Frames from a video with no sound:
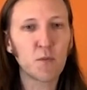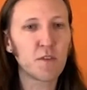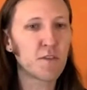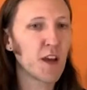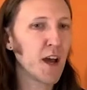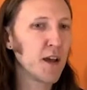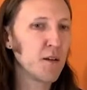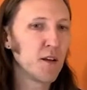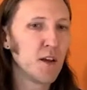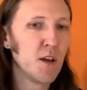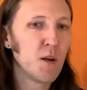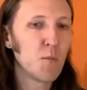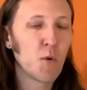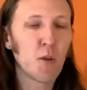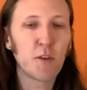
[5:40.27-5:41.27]
We've got
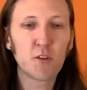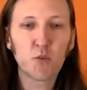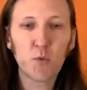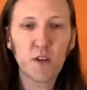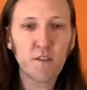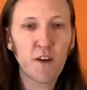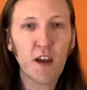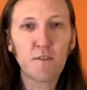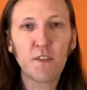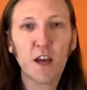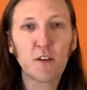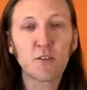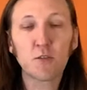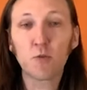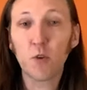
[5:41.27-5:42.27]
more than
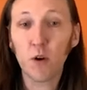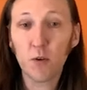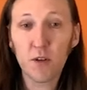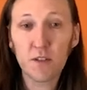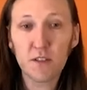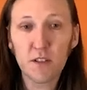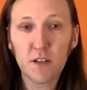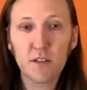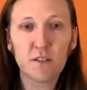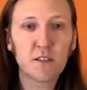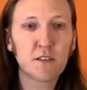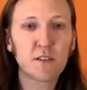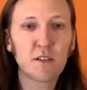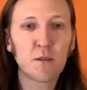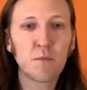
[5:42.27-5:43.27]
25,000 growers in our
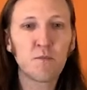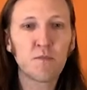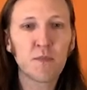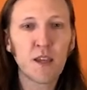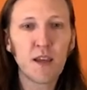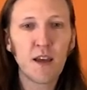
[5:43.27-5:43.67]
system.